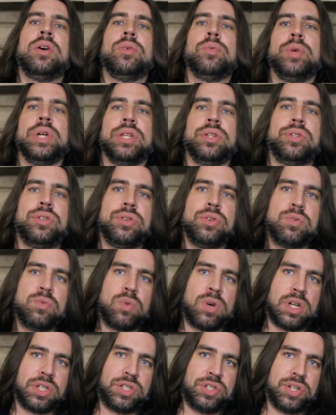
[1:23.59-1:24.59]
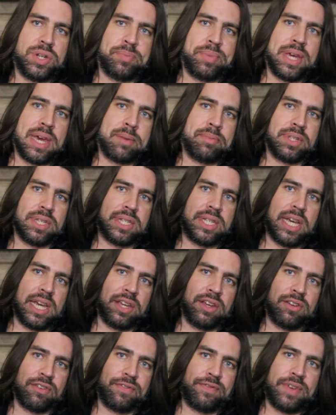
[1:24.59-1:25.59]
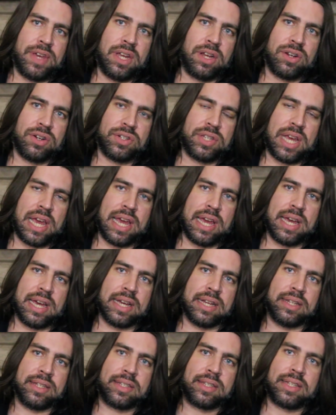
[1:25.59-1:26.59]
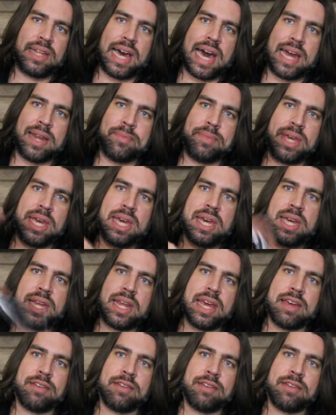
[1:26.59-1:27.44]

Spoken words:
We do want you to be able to take your fingers and slide them in